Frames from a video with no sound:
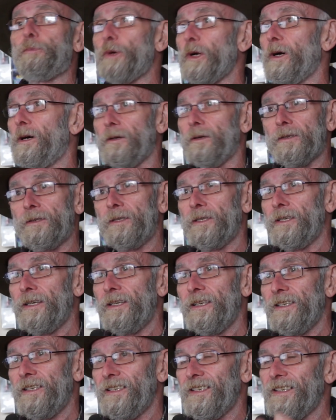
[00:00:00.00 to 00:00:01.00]
Brock
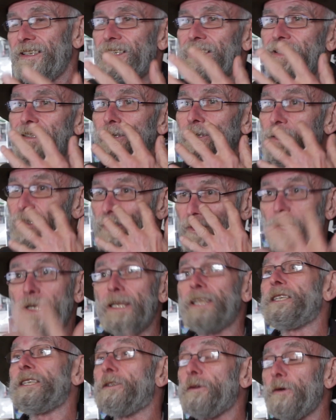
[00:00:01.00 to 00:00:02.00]
as the
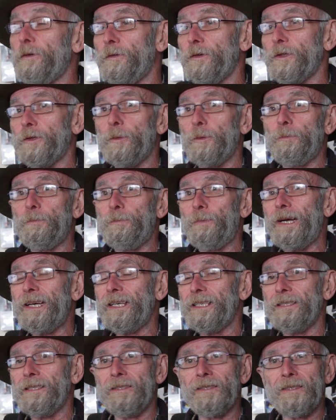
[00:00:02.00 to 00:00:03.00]
leader of the
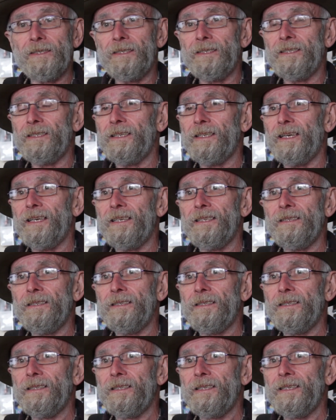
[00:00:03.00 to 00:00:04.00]
band, and
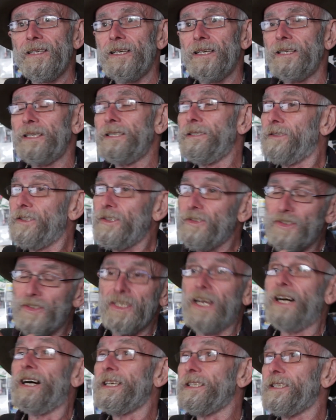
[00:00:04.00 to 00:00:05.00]
he
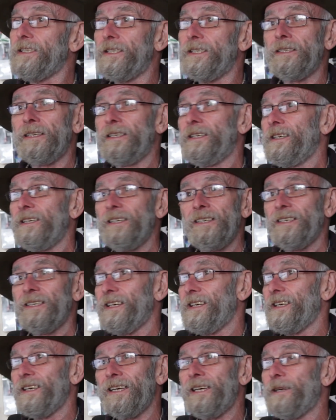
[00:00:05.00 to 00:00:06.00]
decided
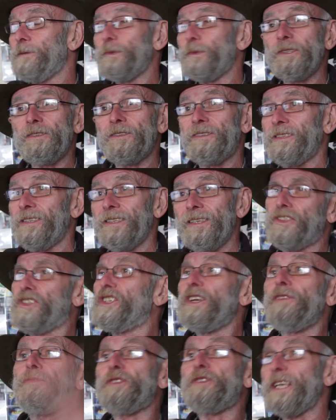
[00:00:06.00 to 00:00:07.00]
it was
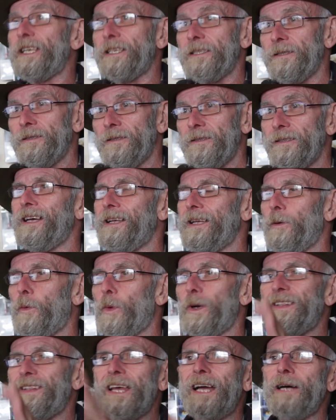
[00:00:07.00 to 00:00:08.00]
shifting
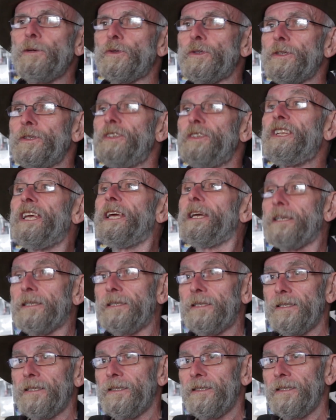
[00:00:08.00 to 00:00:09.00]
without
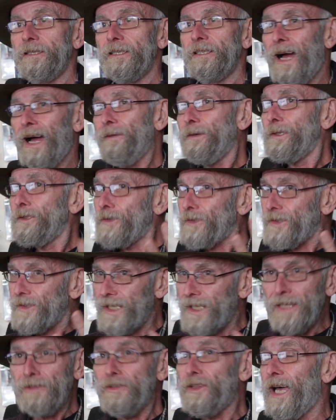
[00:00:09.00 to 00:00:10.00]
Nick. Having
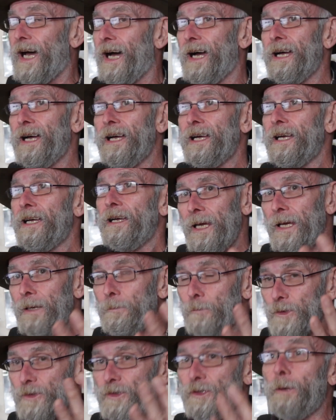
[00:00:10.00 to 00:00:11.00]
said that,
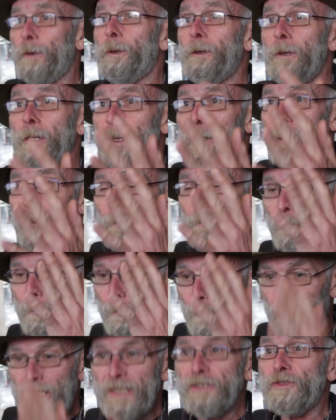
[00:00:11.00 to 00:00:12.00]
it was the
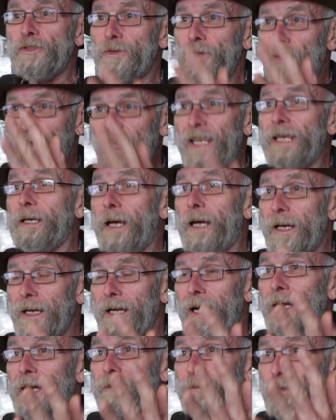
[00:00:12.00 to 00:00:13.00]
best thing
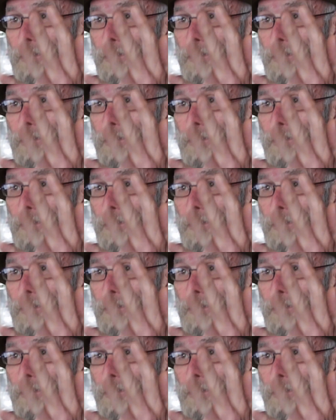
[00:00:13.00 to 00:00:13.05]
I've